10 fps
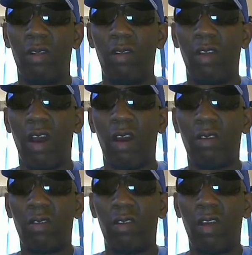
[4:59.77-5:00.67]
there
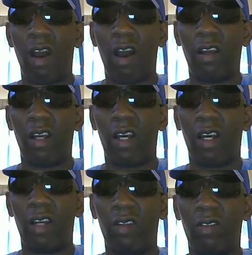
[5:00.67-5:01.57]
there
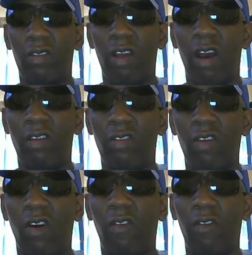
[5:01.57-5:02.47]
are
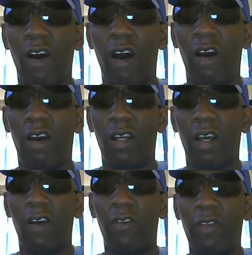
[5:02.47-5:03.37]
so far
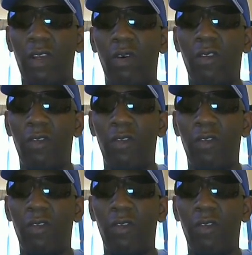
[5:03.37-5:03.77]
fewer